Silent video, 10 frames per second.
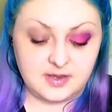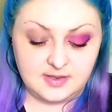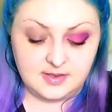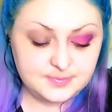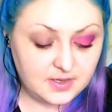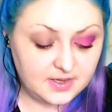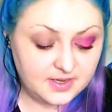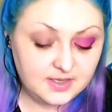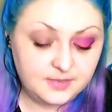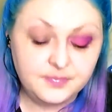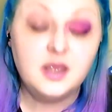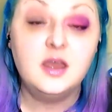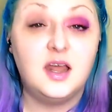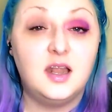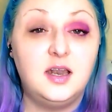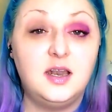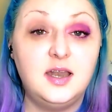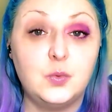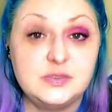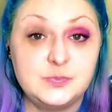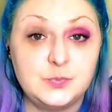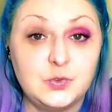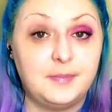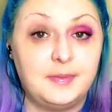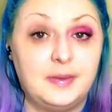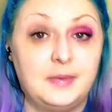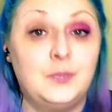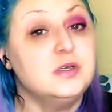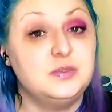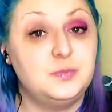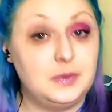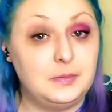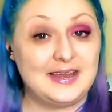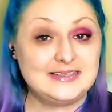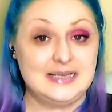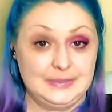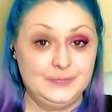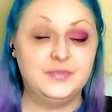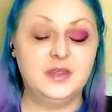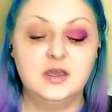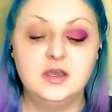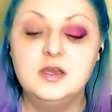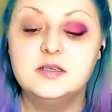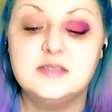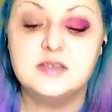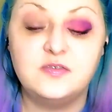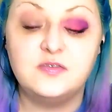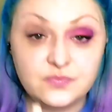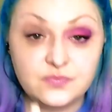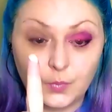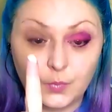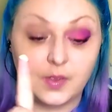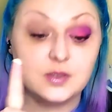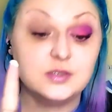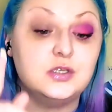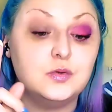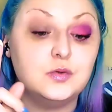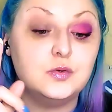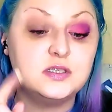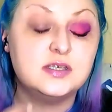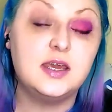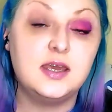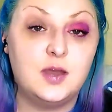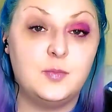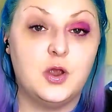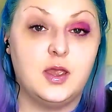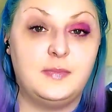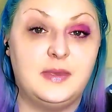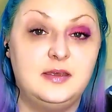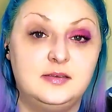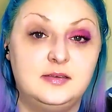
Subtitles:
as mine, a liquid primer would be better. So first of all, what we're going to do is just take our primer, and